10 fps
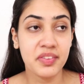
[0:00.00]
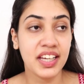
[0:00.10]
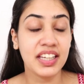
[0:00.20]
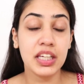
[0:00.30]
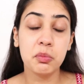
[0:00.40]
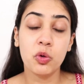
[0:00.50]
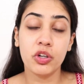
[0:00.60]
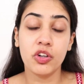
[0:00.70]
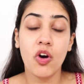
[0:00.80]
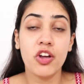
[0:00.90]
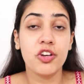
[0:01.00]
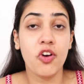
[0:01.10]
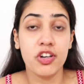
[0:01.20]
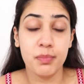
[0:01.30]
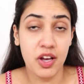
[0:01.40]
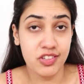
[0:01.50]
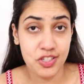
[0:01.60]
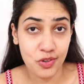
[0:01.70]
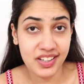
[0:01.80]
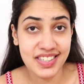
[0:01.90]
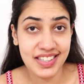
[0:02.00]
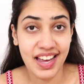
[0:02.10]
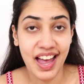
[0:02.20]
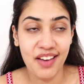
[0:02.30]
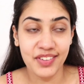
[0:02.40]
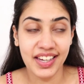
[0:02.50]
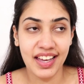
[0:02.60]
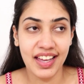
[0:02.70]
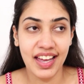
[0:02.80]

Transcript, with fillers: they keep going on and on about the struggles they are having,